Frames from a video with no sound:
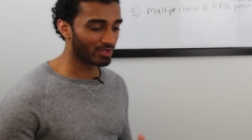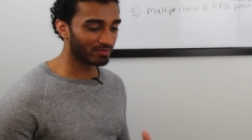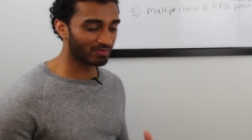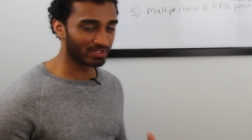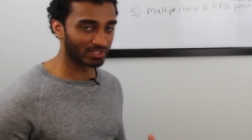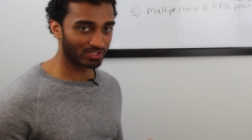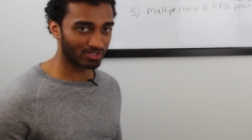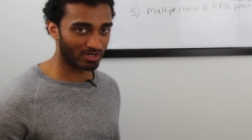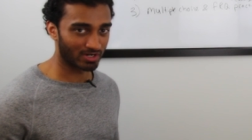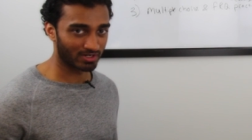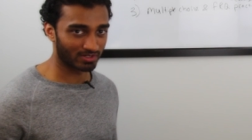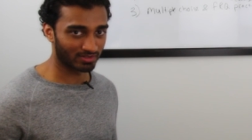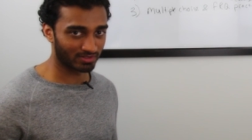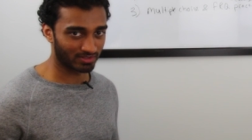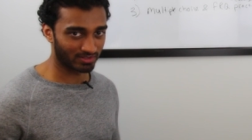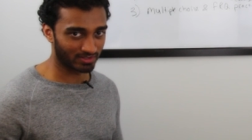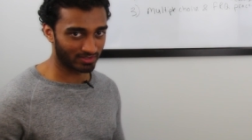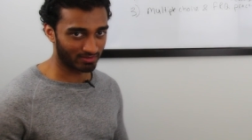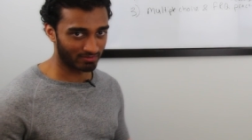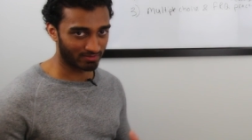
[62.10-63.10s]
you even start
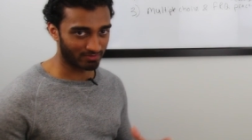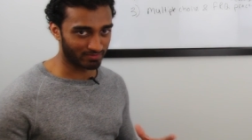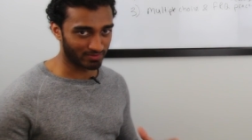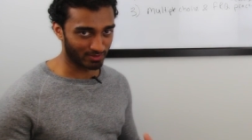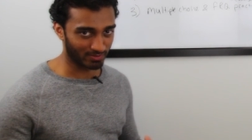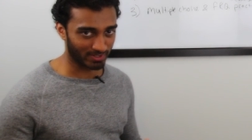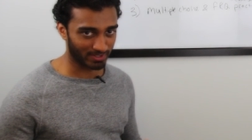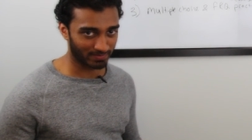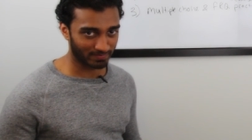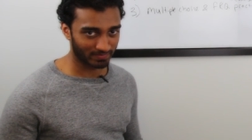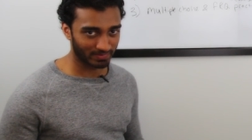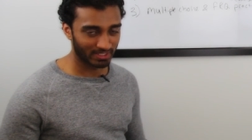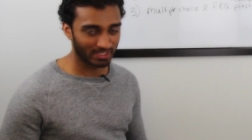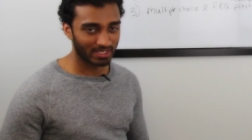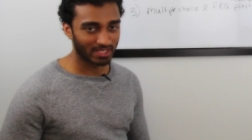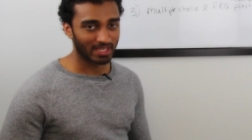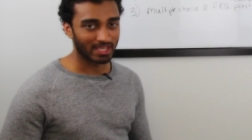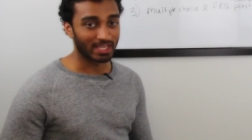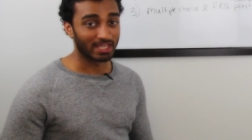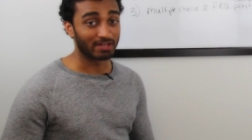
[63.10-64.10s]
the reviewing
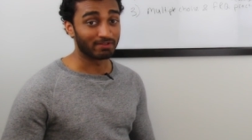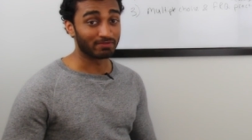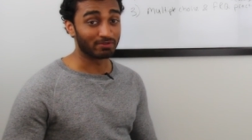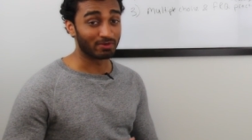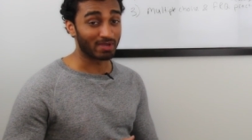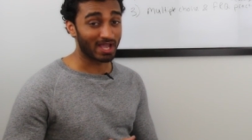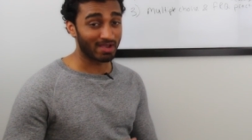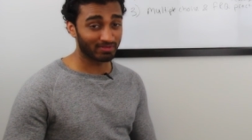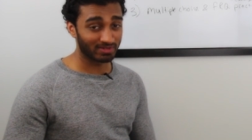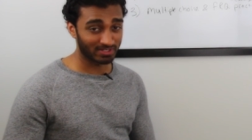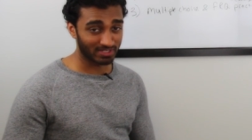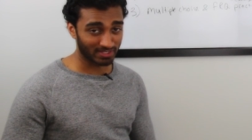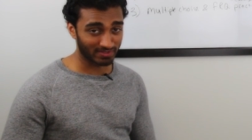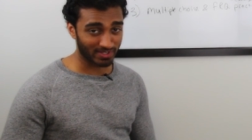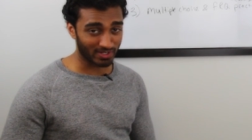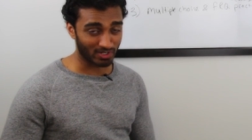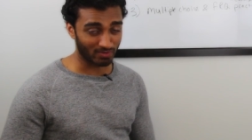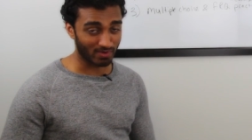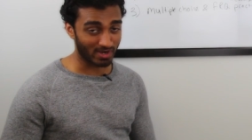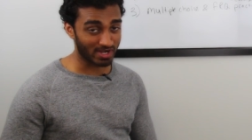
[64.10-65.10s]
and if you haven't done
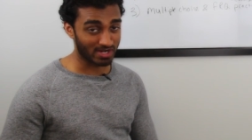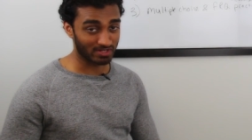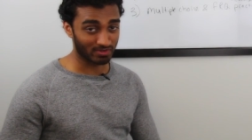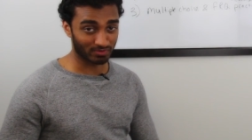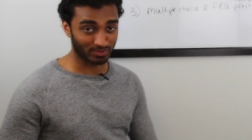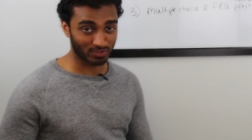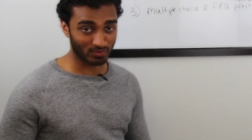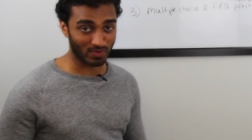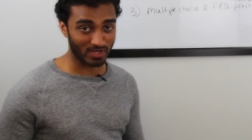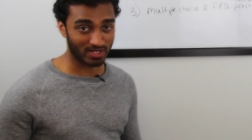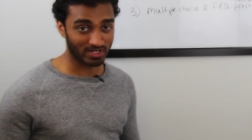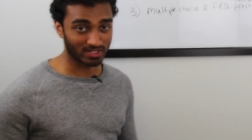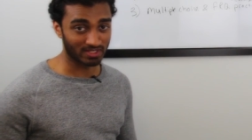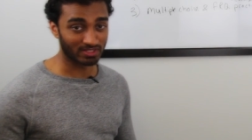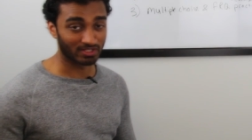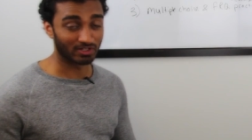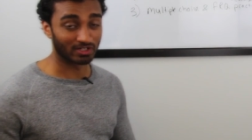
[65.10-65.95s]
that already, don't sweat it.